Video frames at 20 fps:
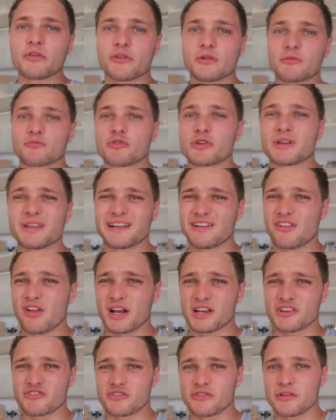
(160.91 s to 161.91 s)
So I'm really
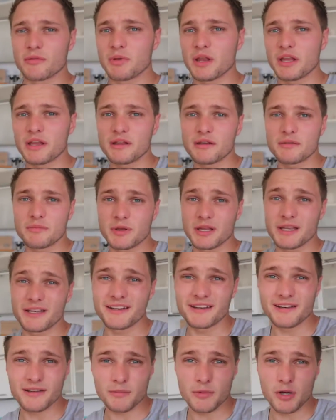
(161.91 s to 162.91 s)
glycogen
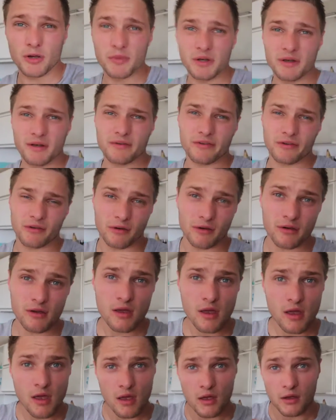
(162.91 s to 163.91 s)
depleted at the moment. So I'm
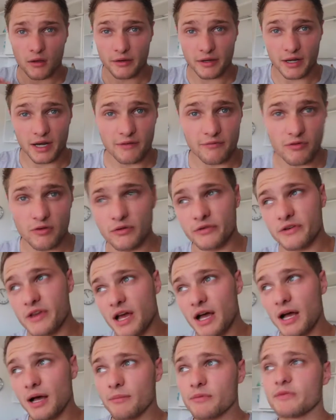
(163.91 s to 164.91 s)
going to have those
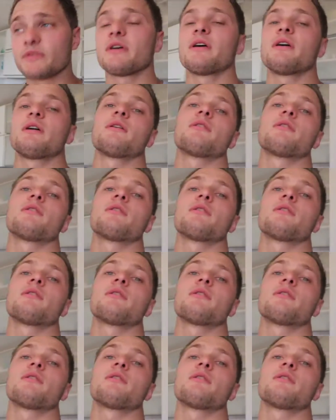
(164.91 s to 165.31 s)
carbs,